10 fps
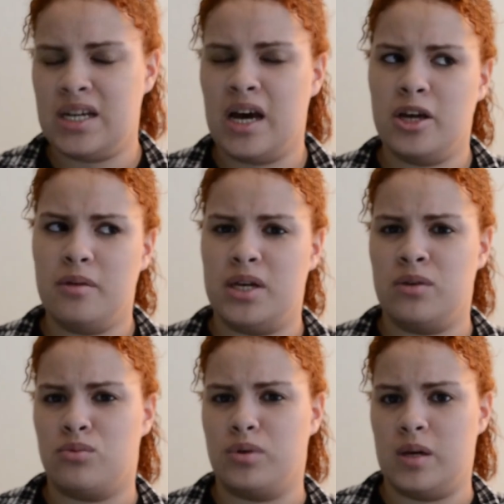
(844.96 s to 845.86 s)
not going to be
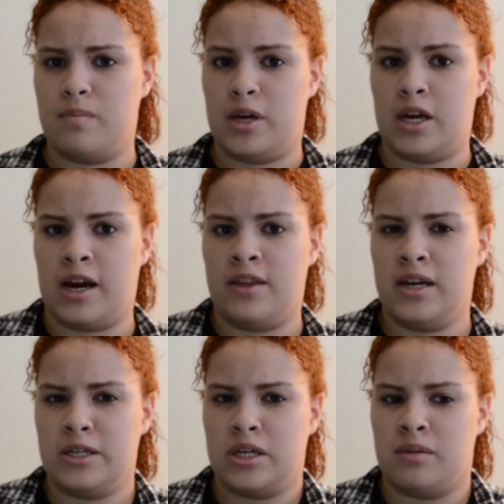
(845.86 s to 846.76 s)
really big. I think
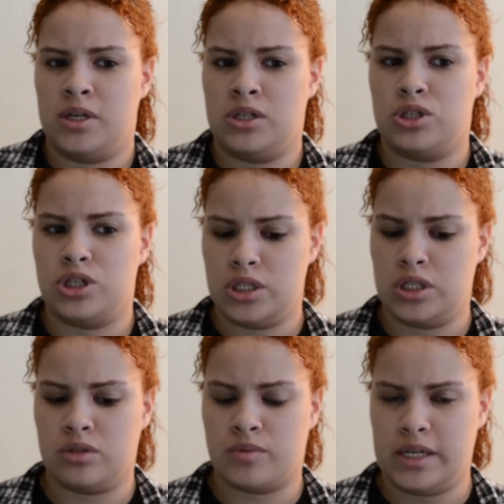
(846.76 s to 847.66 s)
it's going to be
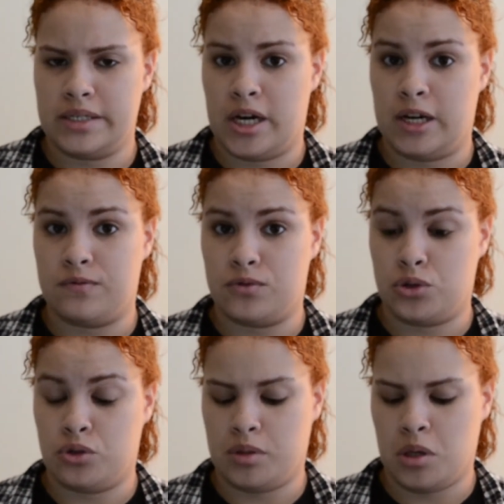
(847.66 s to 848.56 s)
just the right size for
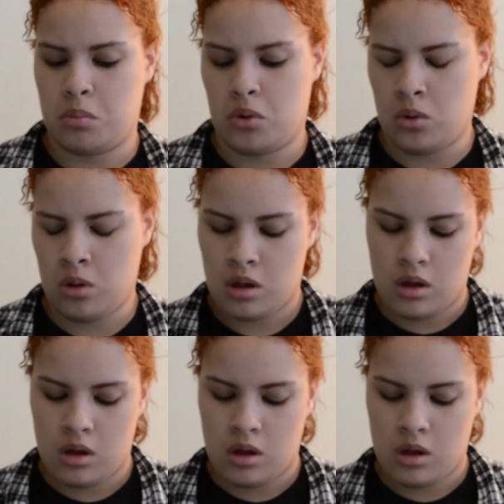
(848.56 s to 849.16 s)
2 people.